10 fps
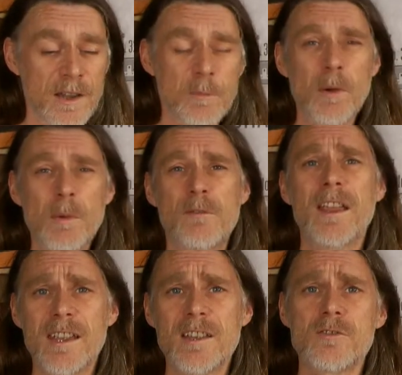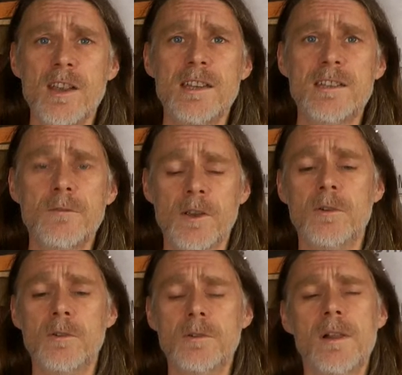You probably think it's really
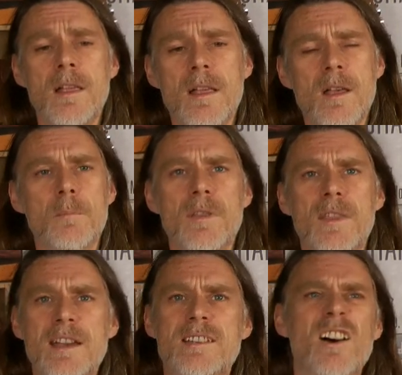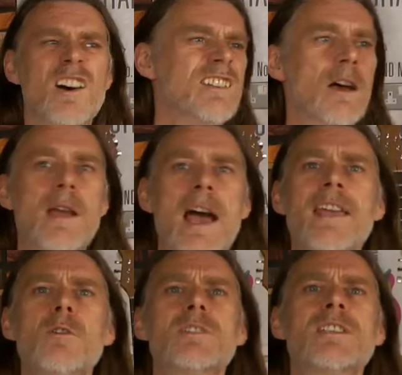difficult, but there's, I don't know,
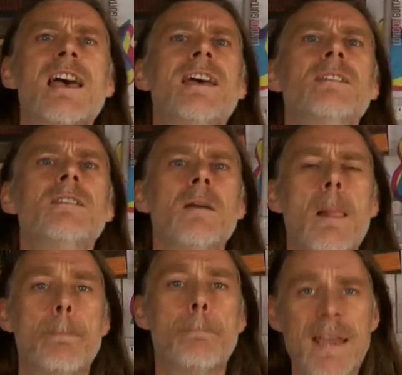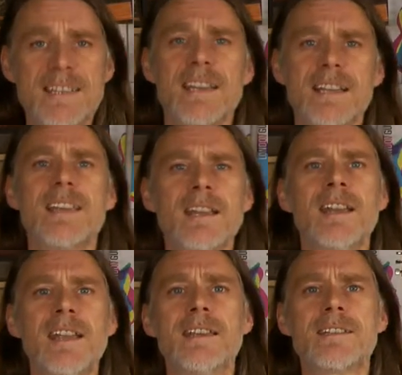8 or 10... basic
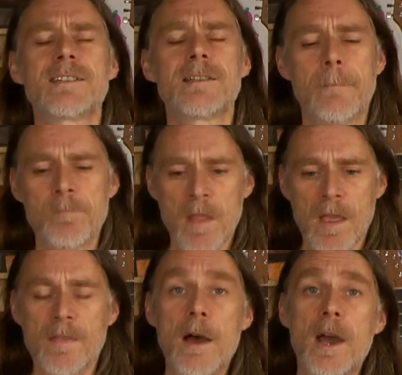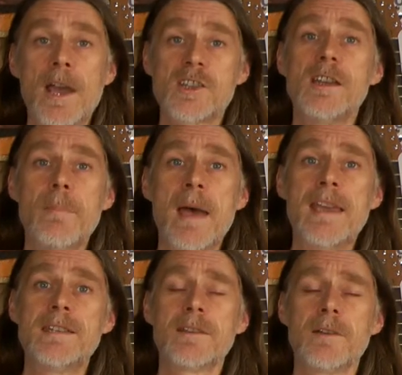techniques. Now, I actually
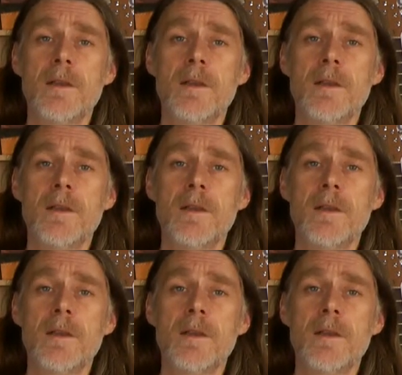made